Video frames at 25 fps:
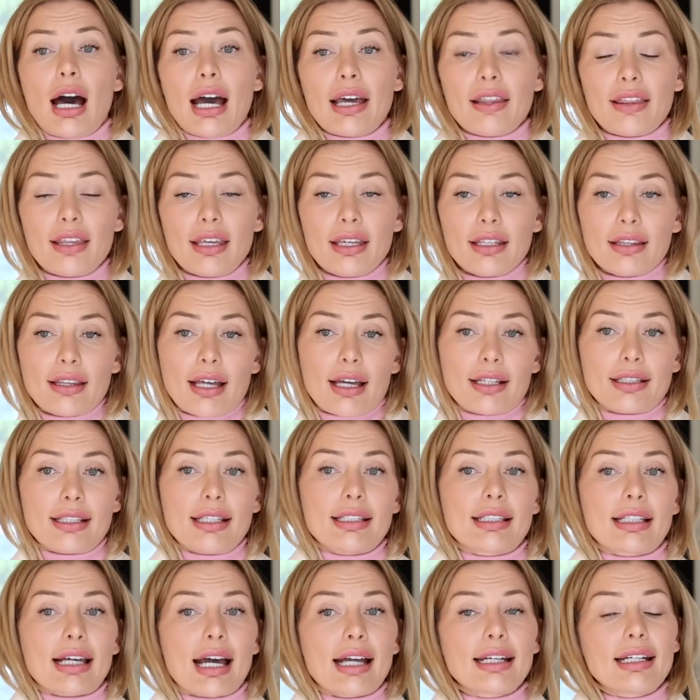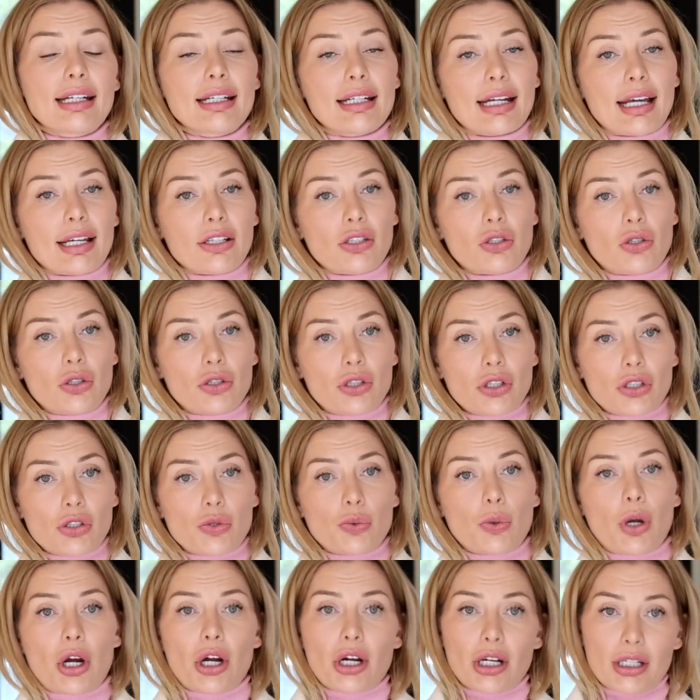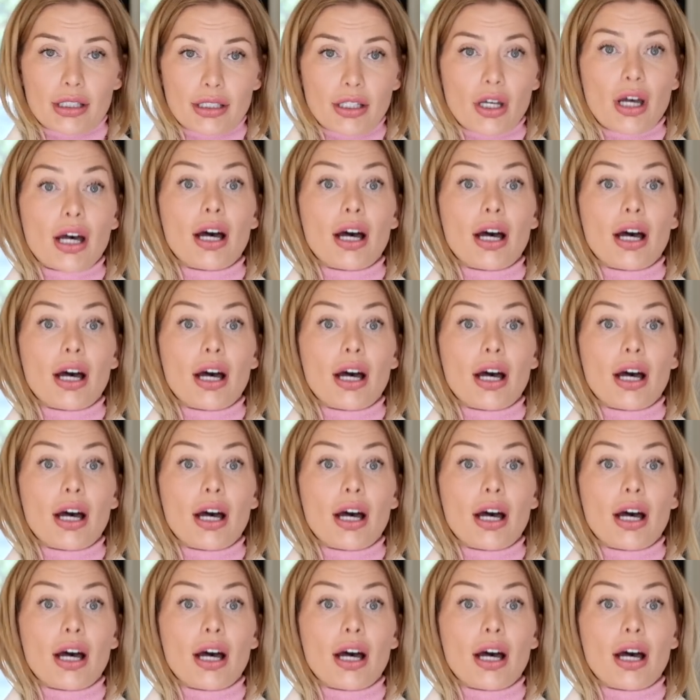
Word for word: I think that it's kind of nice to just wear it